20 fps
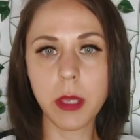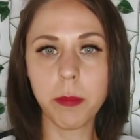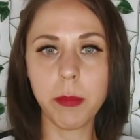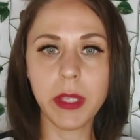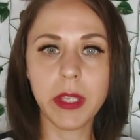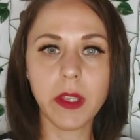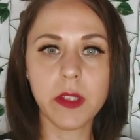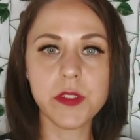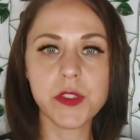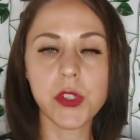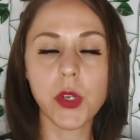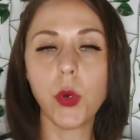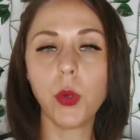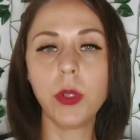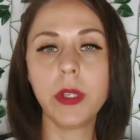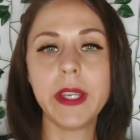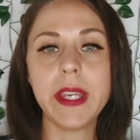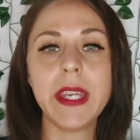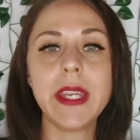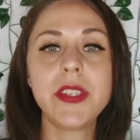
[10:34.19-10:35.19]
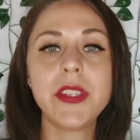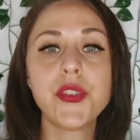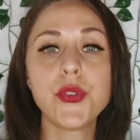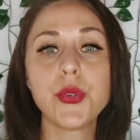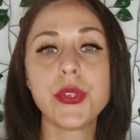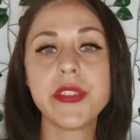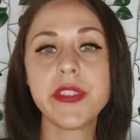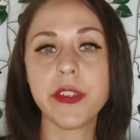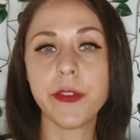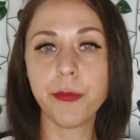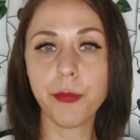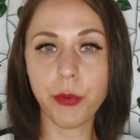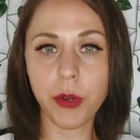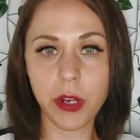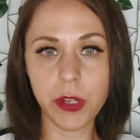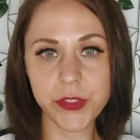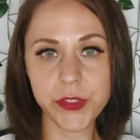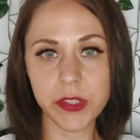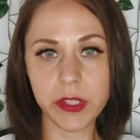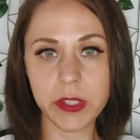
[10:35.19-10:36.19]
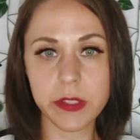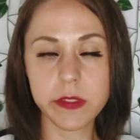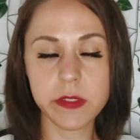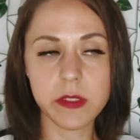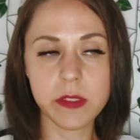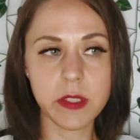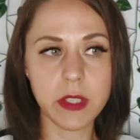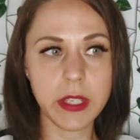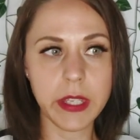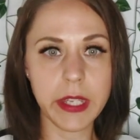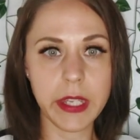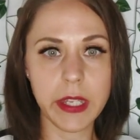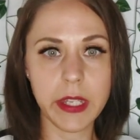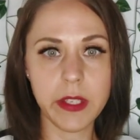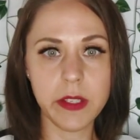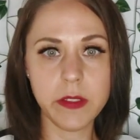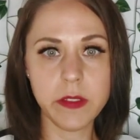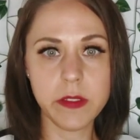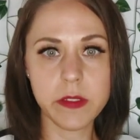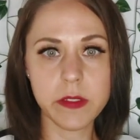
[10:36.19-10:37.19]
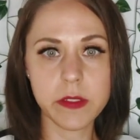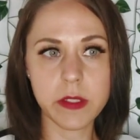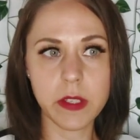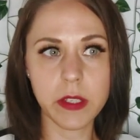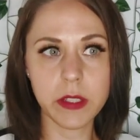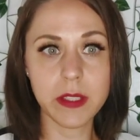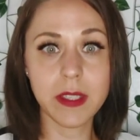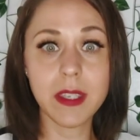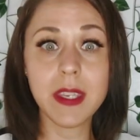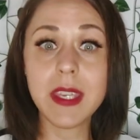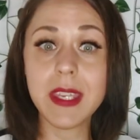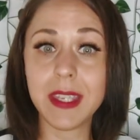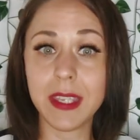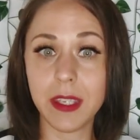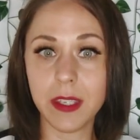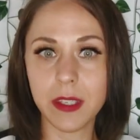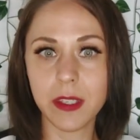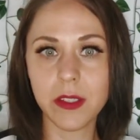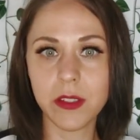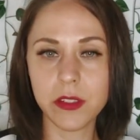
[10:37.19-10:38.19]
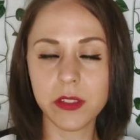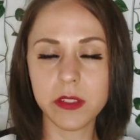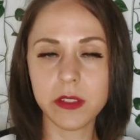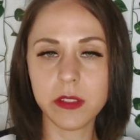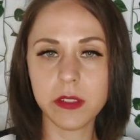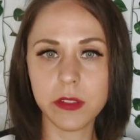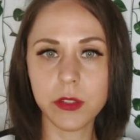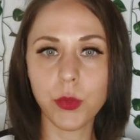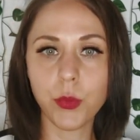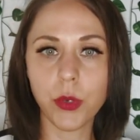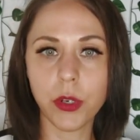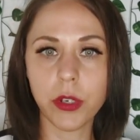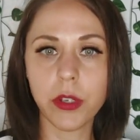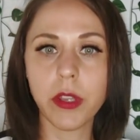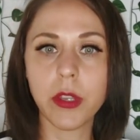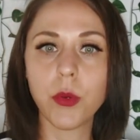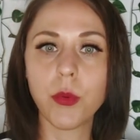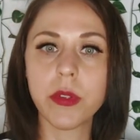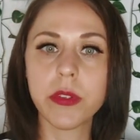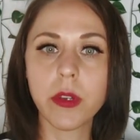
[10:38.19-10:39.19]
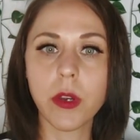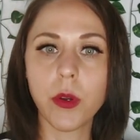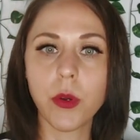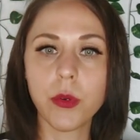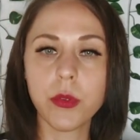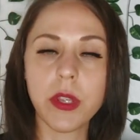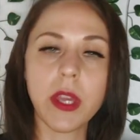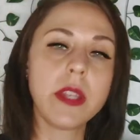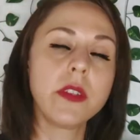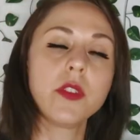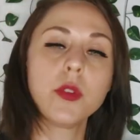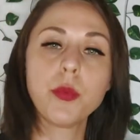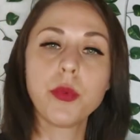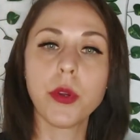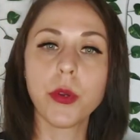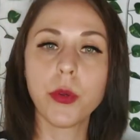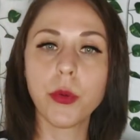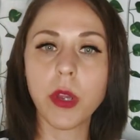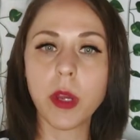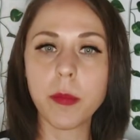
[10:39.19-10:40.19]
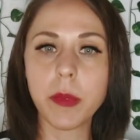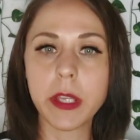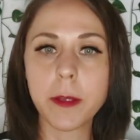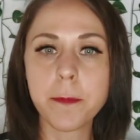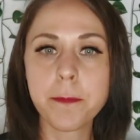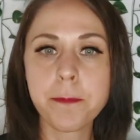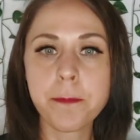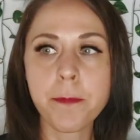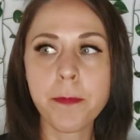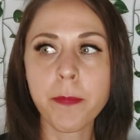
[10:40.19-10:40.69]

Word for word: because the whole iterative process is key to working with code and to programming.